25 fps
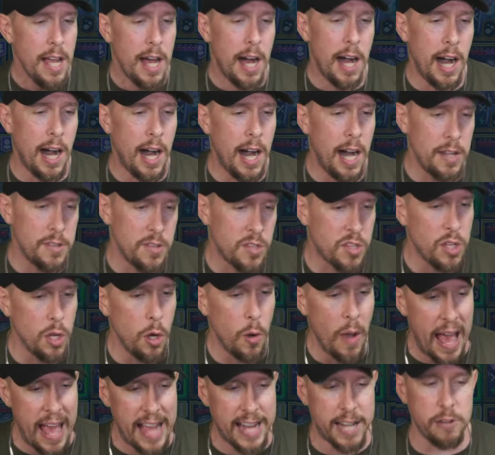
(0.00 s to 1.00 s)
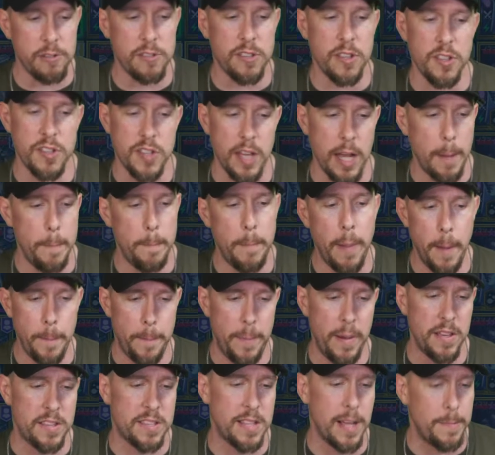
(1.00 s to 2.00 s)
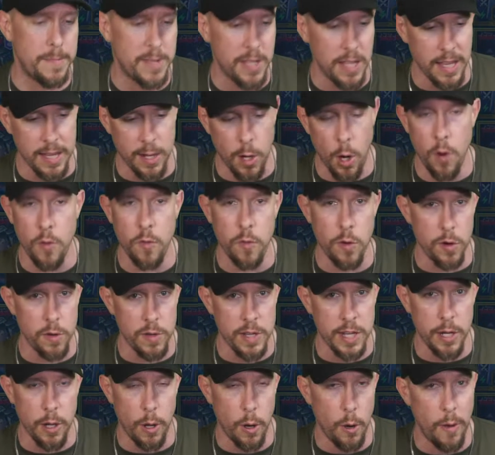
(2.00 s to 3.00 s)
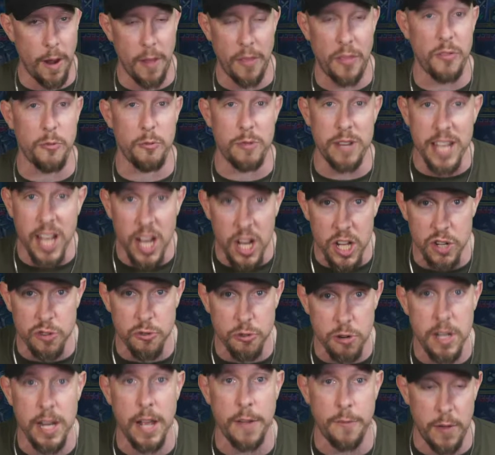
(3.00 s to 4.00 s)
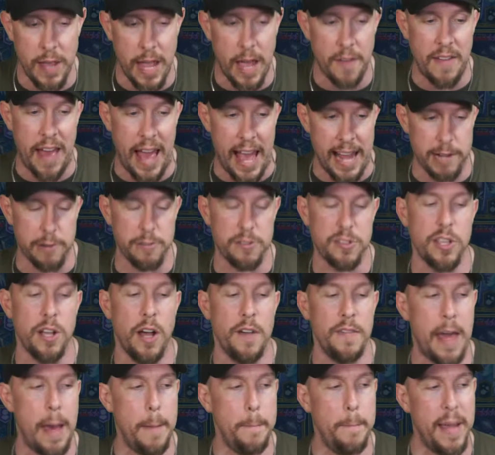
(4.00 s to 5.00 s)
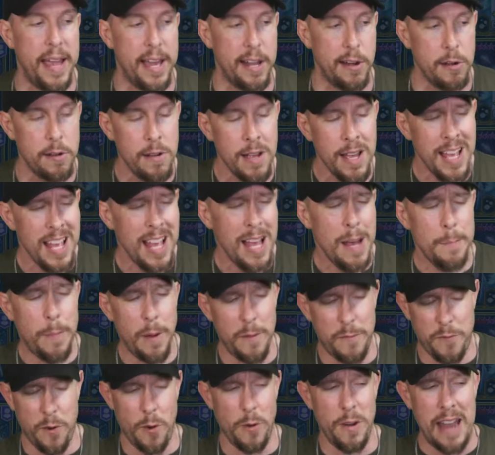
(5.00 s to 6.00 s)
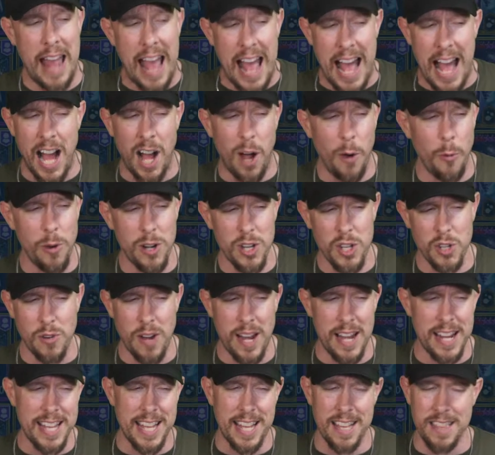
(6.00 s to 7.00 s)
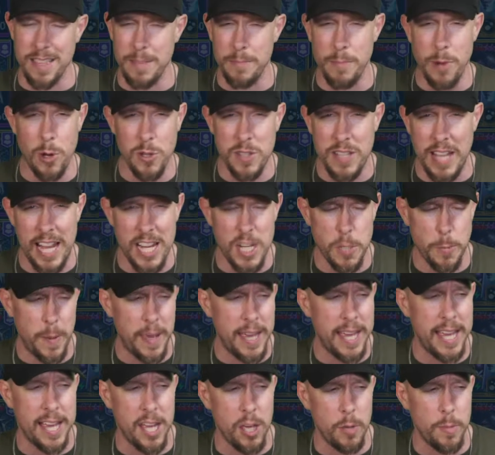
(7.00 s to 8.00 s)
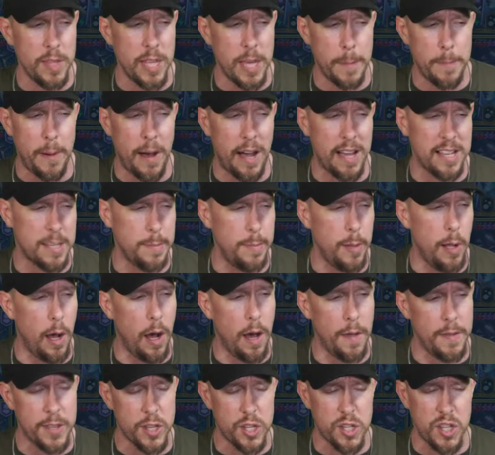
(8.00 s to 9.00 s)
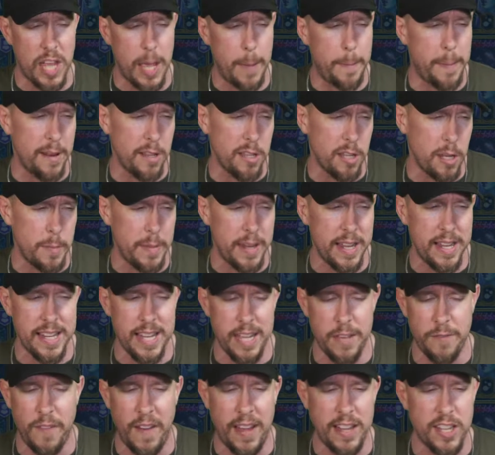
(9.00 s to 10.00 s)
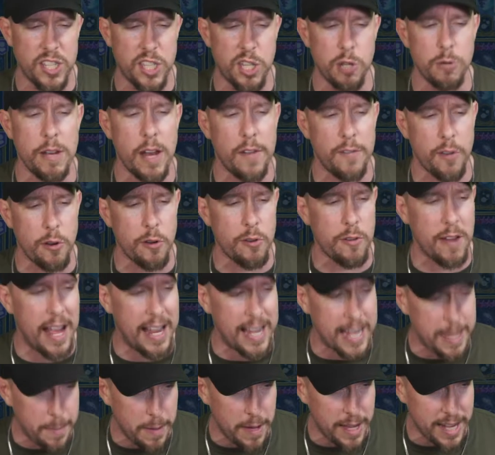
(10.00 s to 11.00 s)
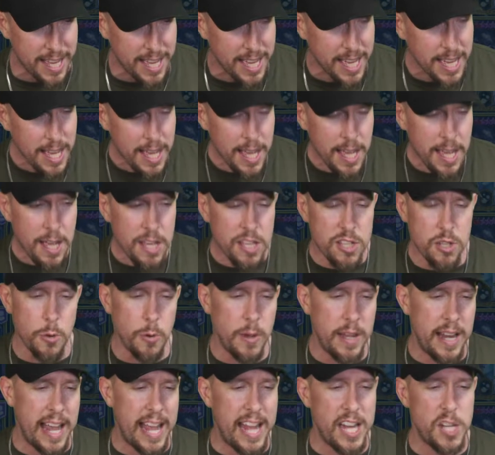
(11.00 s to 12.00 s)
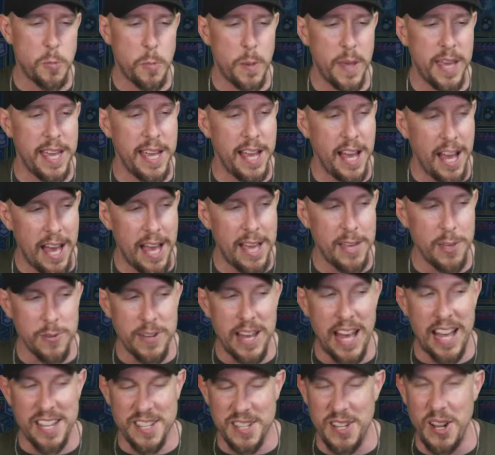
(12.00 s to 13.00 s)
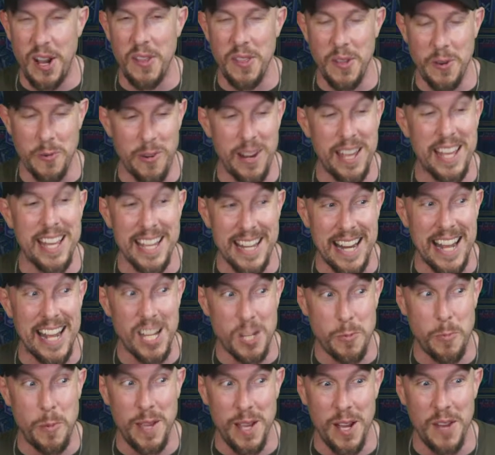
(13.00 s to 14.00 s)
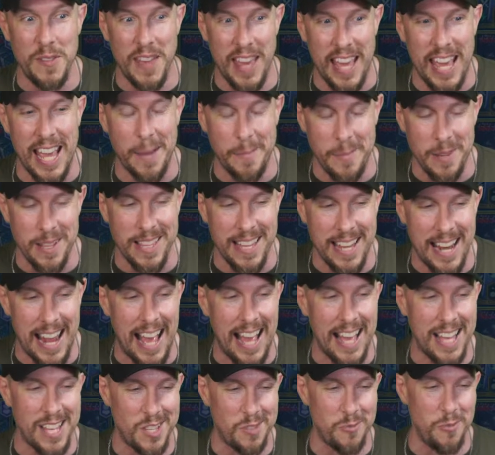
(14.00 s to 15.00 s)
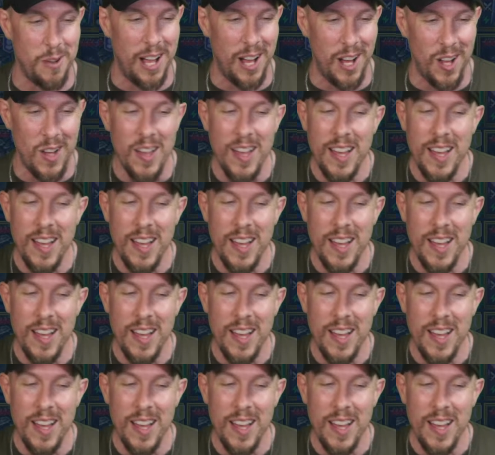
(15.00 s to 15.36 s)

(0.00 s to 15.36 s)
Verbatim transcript: Uh, so accuracy is going to bump us up to like over, you know, around three hundred if we have accuracy on that banner. But for now, we're just trying to get the most H P humanly possible on this champion. A little bit of defense too, never hurt anybody. So an H P, uh, you guessed it, on the ring, and H P on the amulet as well.